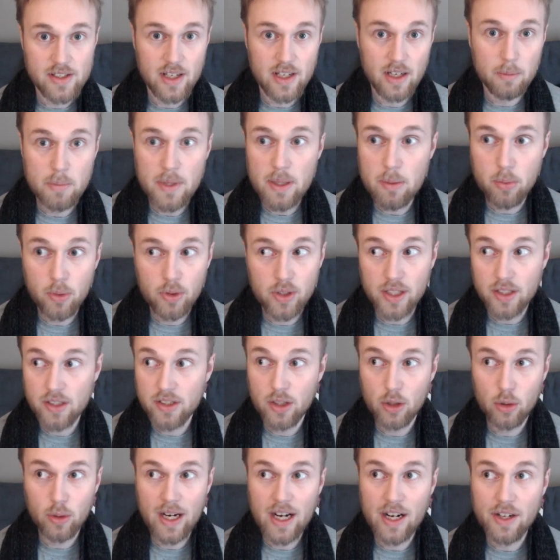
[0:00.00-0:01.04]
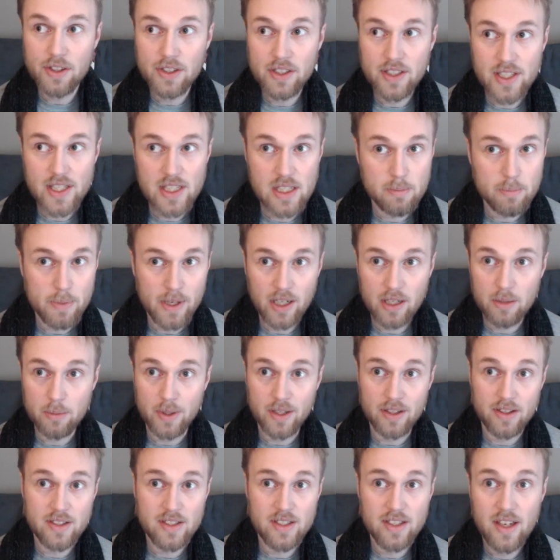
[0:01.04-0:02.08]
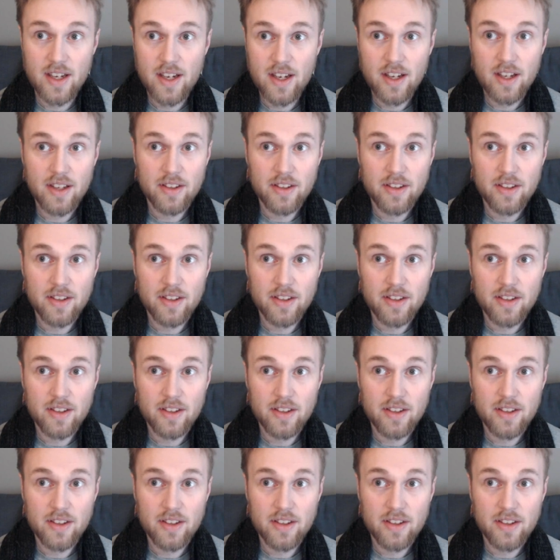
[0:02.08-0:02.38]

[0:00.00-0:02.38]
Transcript: They are people that go out and experiment.